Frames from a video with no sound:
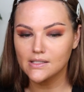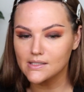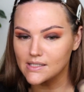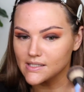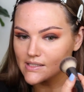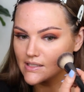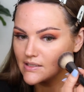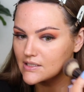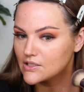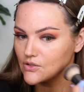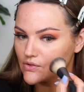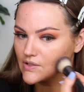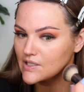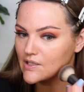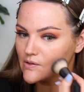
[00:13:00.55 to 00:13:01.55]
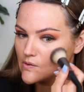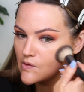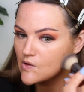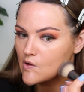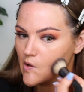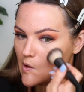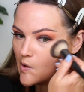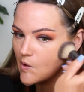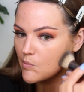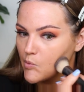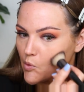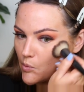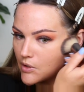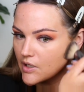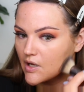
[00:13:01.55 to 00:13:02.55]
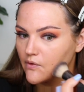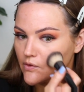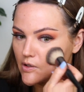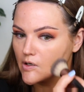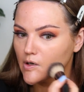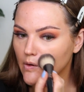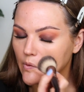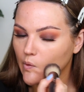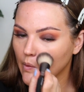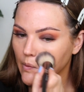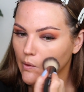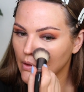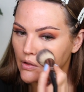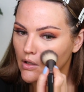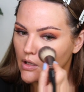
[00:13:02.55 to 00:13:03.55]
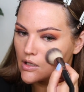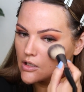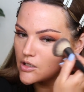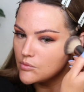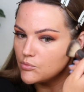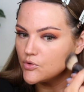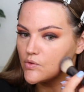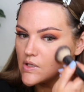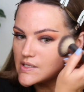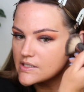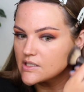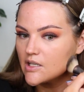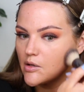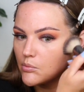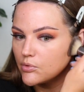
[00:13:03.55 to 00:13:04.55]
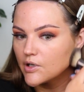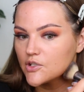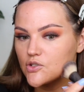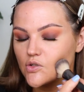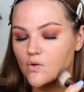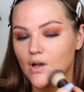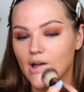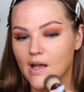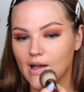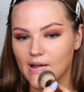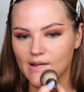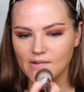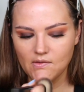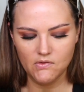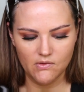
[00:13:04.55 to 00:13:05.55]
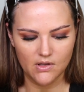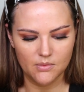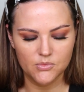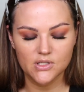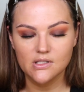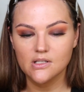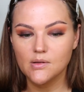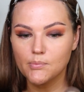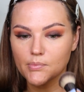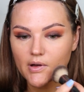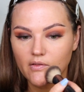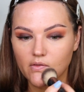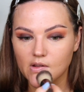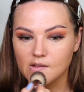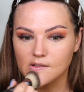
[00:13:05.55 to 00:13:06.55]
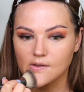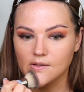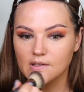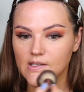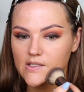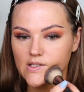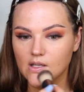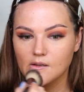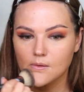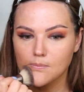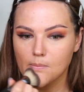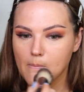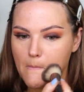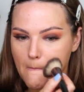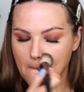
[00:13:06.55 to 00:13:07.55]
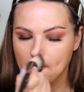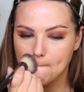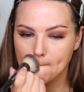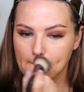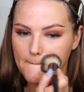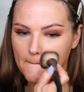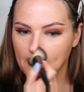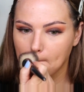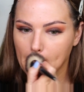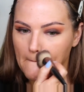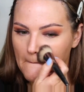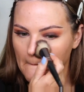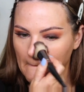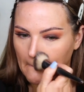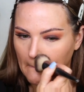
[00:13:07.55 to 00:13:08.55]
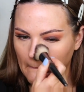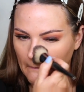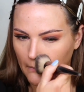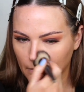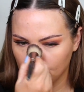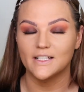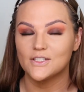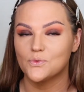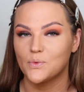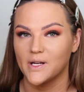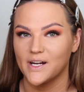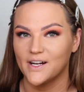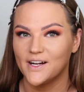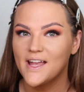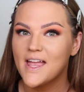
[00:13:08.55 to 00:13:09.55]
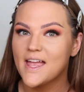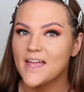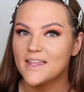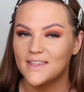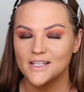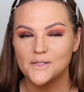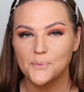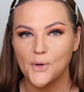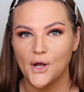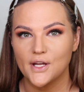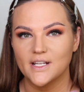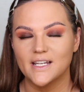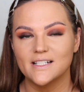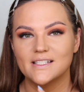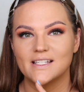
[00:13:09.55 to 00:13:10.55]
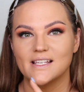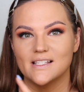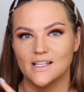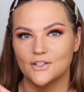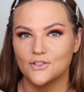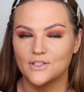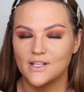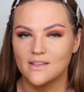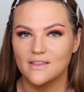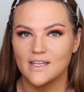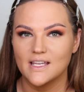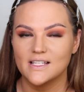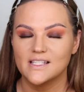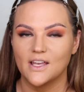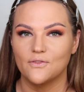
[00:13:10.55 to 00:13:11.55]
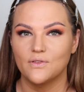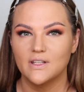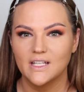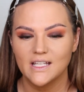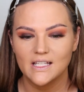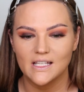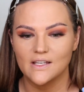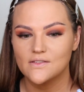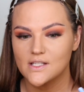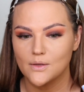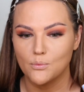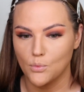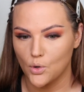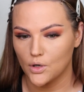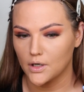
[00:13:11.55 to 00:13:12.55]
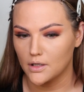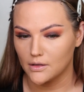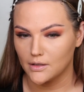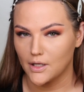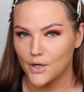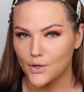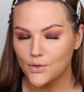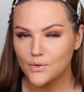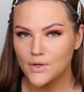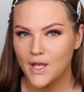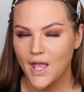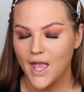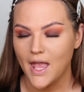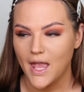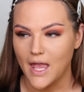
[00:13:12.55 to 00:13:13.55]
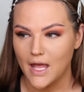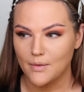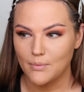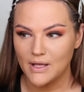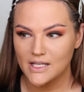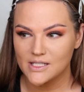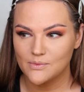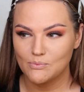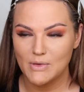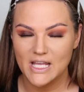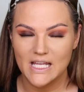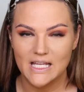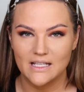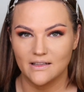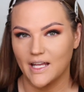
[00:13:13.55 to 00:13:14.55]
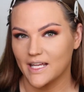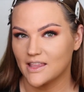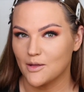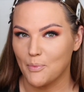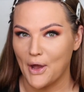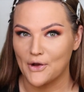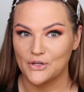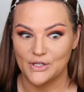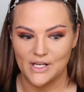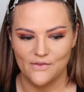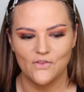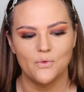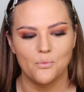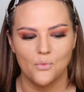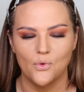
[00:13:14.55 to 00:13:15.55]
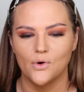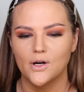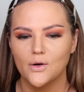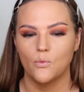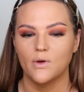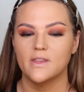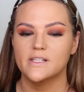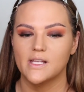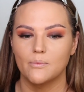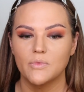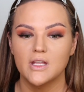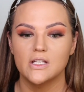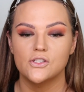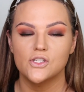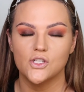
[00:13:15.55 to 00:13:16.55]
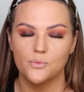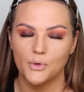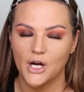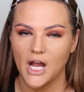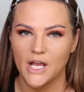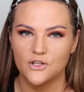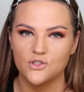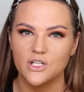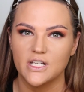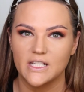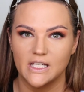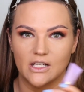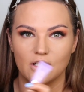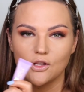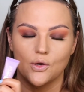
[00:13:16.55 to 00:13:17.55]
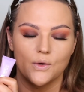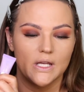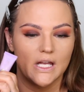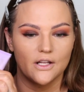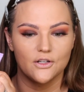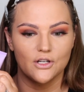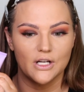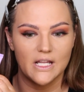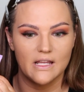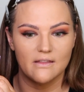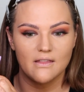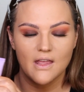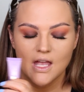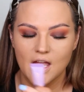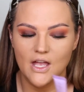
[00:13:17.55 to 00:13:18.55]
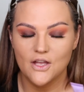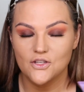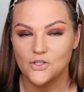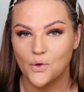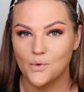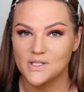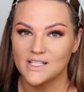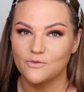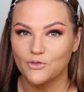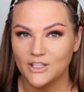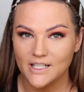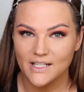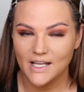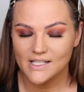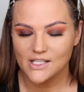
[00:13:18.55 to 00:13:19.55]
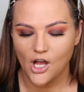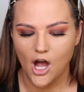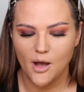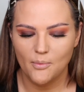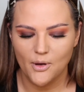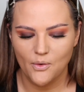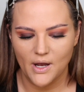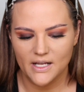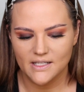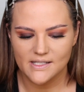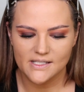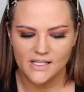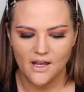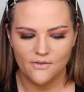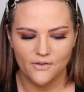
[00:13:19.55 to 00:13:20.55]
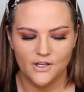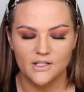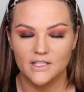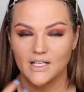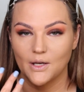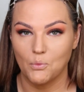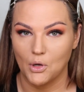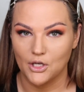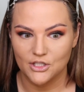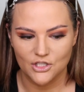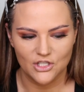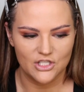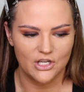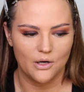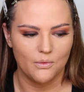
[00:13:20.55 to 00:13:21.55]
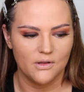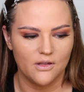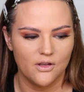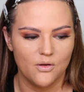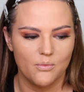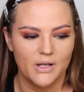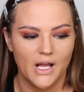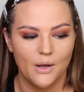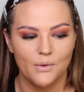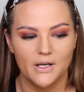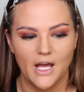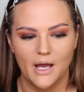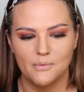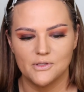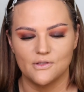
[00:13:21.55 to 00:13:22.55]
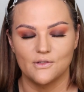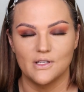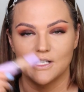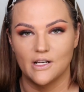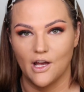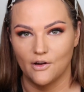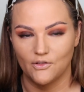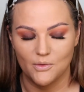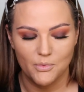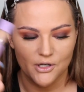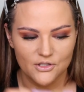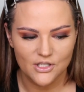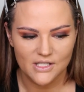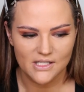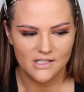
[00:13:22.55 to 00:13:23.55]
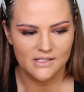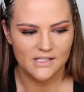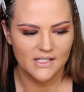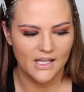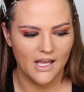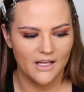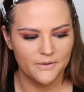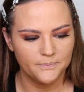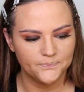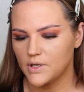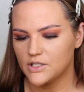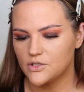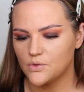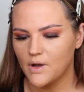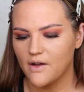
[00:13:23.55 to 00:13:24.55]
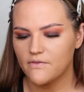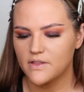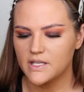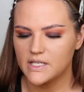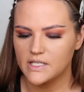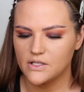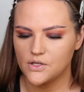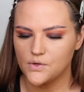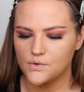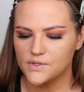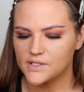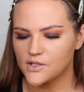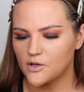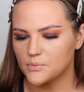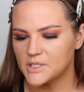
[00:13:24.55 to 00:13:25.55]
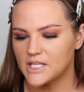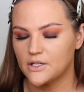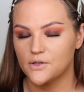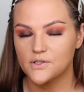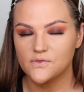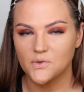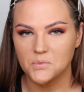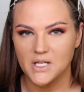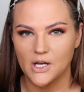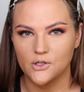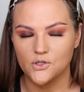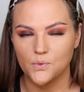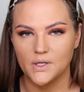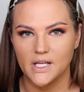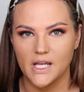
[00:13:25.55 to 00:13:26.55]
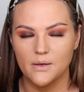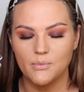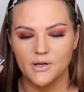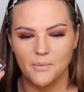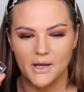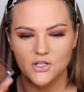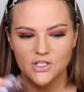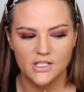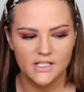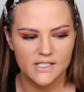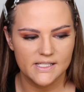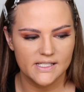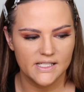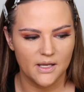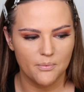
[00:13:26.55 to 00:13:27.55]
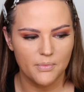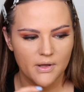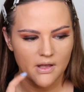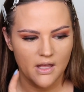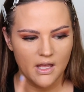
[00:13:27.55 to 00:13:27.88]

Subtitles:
it's discontinued now, but whatever kabuki style brush you have, and I'm just going to buff this on the skin. So this is how I found I like to wear. This product is underneath this. I feel like it gives it more glow and makes me like the powder even more with something super hydrating and glowy underneath. So it was a really nice combo I discovered and I wanted to share with you, but I would absolutely not repurchase this again. We do have the new Sculptinos from Tower 28, but I'm actually going to skip